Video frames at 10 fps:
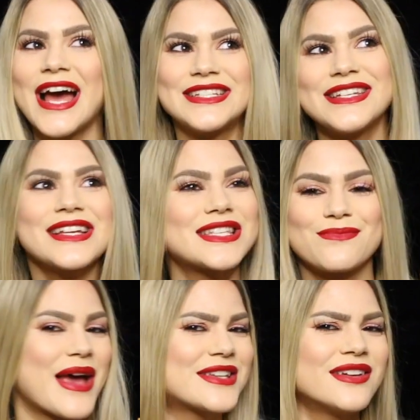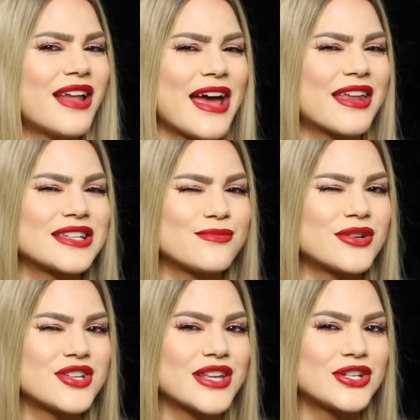I didn't expect to like it as
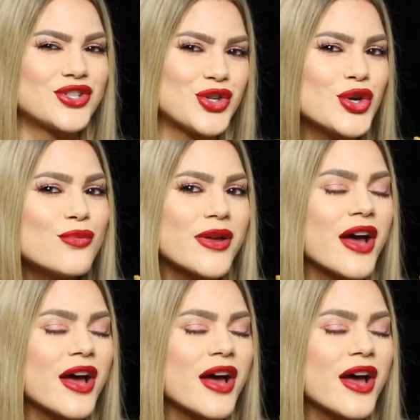much as I do,